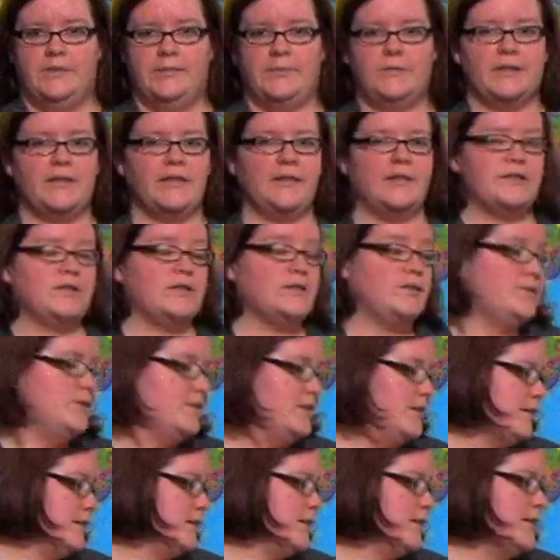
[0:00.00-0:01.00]
But a
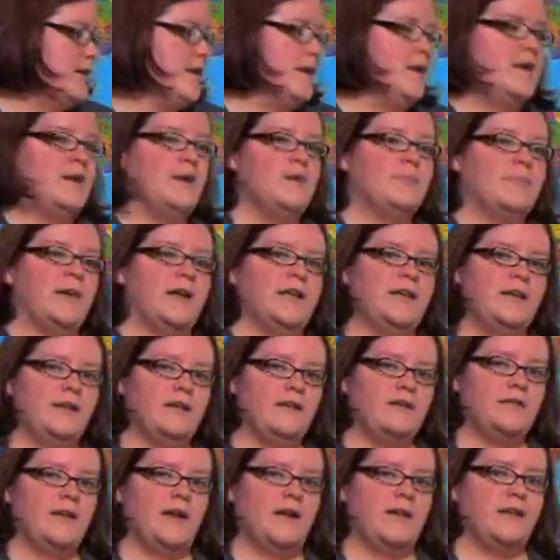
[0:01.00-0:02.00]
student might
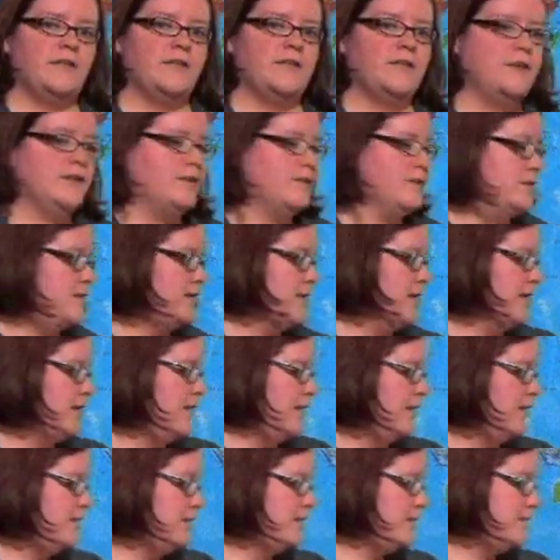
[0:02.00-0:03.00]
hear that and think you're saying
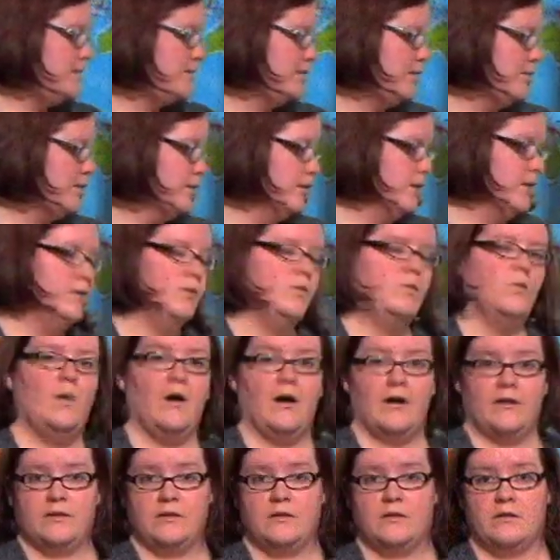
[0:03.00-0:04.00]
a little
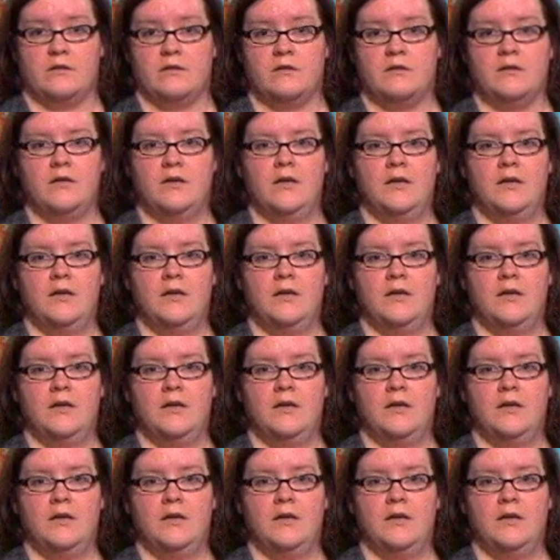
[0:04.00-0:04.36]
water.